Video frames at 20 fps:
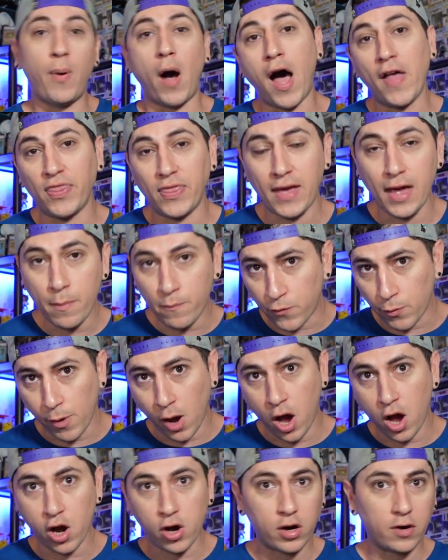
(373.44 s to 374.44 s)
bought them from
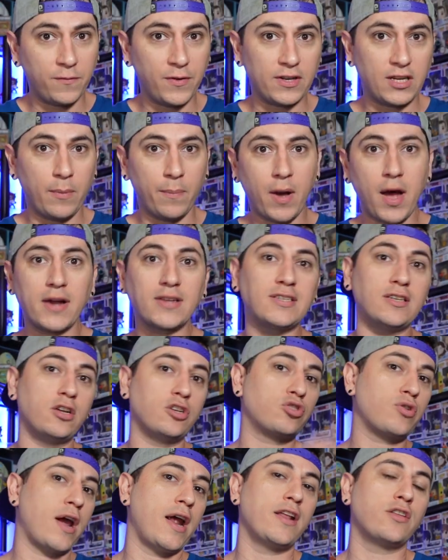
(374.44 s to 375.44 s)
150 bucks and
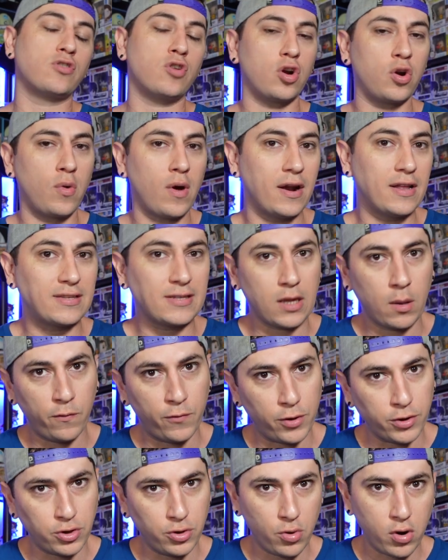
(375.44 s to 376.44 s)
is trying to turn around and sell them
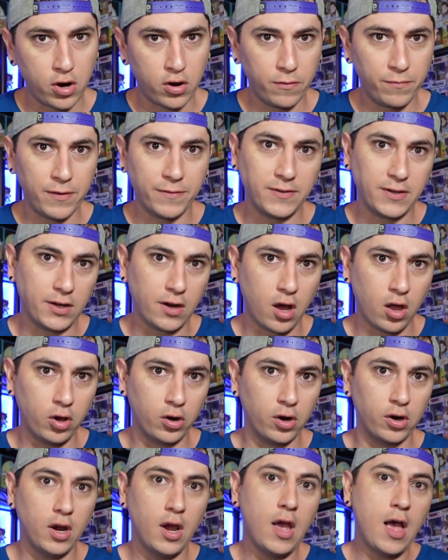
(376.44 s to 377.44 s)
for a
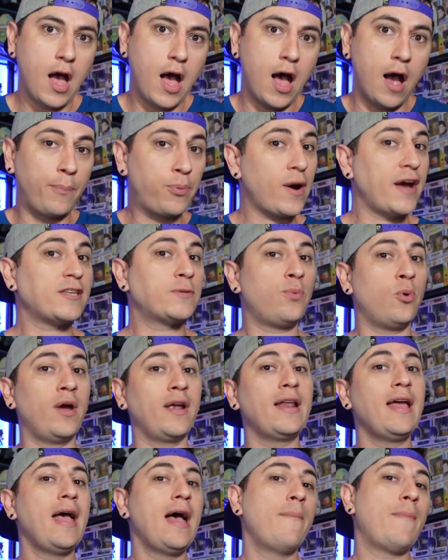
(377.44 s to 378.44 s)
$250 uh, price
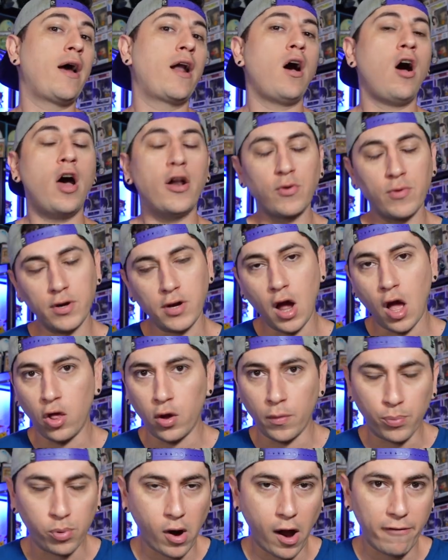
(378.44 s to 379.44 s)
point, about
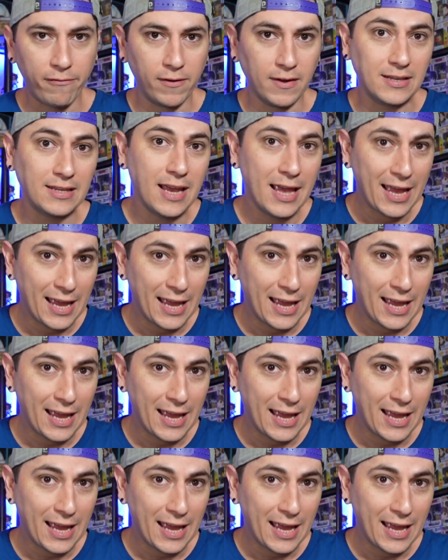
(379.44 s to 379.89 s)
$100 profit